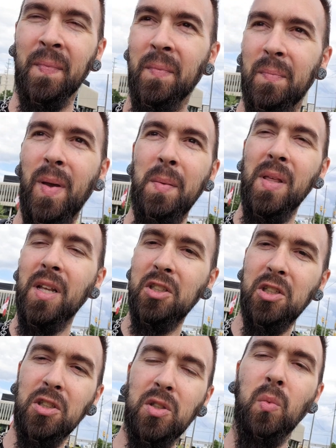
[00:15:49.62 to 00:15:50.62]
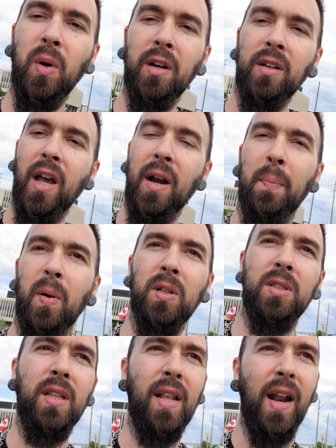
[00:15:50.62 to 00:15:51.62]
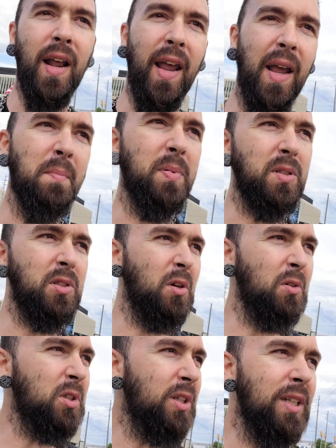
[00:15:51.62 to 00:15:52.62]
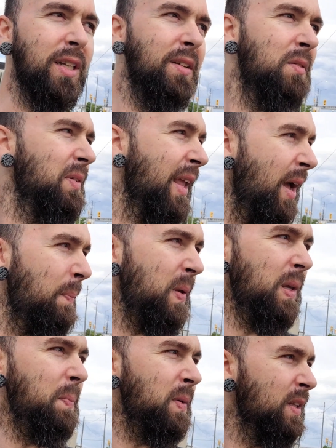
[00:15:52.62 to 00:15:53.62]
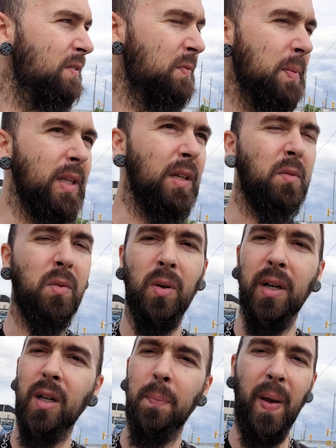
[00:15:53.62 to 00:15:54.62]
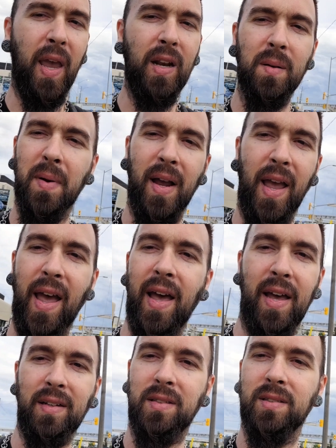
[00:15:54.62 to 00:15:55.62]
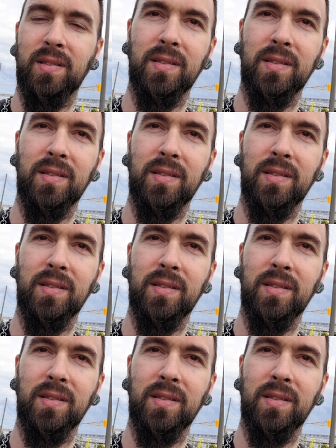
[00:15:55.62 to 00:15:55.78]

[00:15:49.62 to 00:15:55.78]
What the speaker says: Maybe that's just a weird kind of person that I am, but socially, yeah, people have been a real pain in my ass.